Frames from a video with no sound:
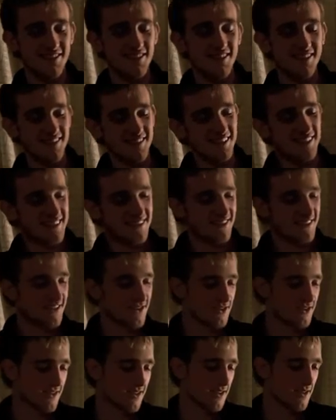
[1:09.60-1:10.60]
Well, I guess I
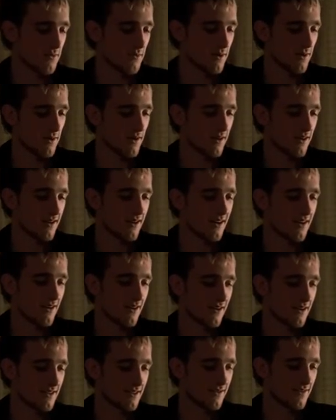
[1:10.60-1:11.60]
should tell them about it.
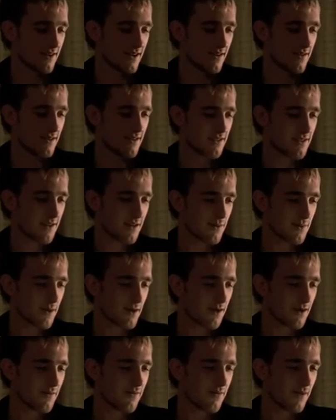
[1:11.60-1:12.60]
iOS 5 is coming
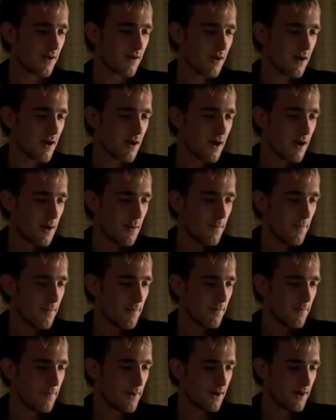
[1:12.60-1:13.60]
out,
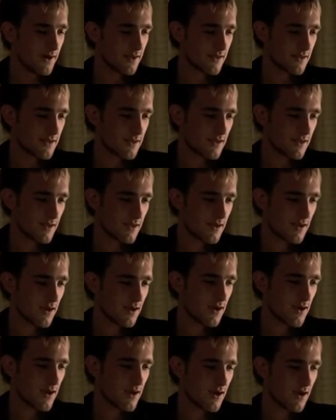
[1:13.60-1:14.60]
but
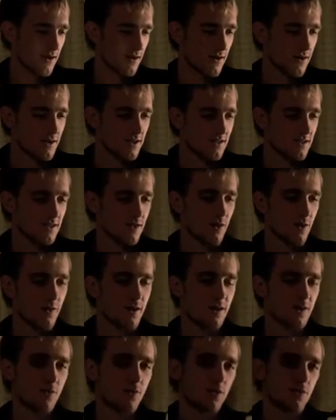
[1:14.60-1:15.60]
there is
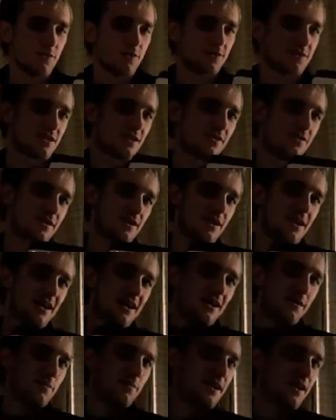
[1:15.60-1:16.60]
already rumors of an
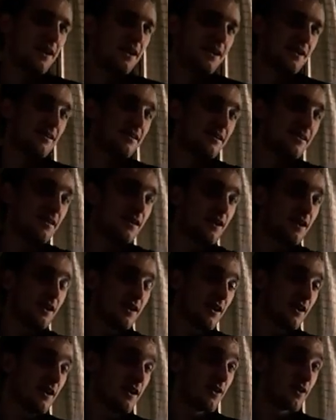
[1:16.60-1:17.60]
iPad
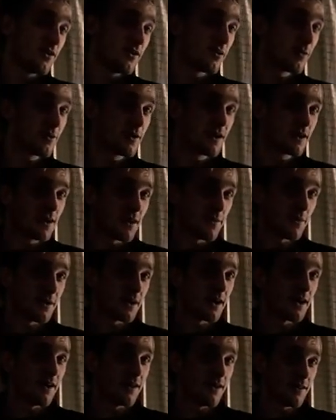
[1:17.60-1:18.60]
3
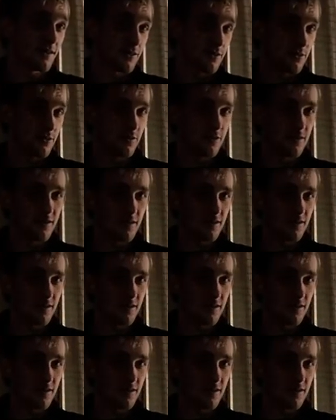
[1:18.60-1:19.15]
coming out into the